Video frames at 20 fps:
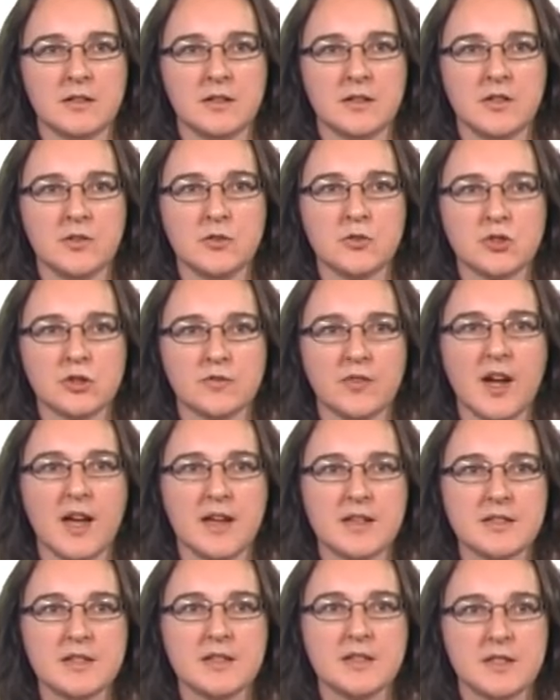the use of
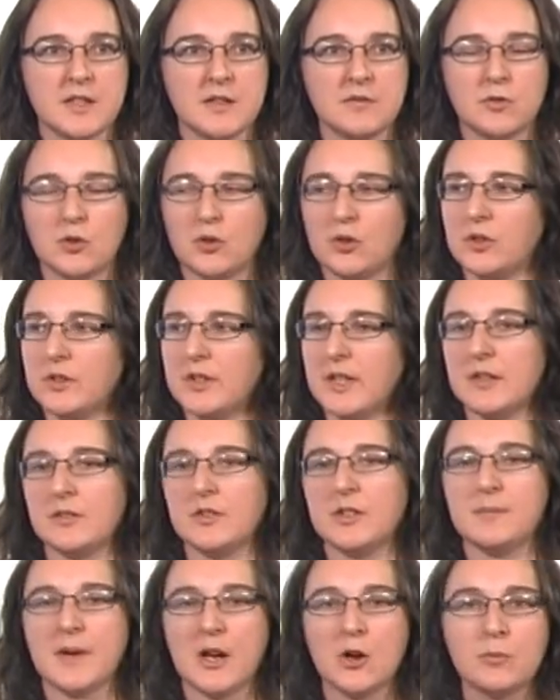ICT for their
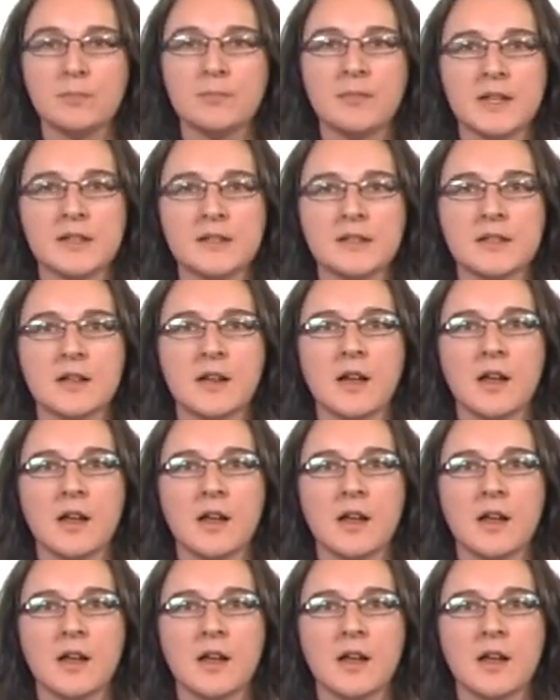development.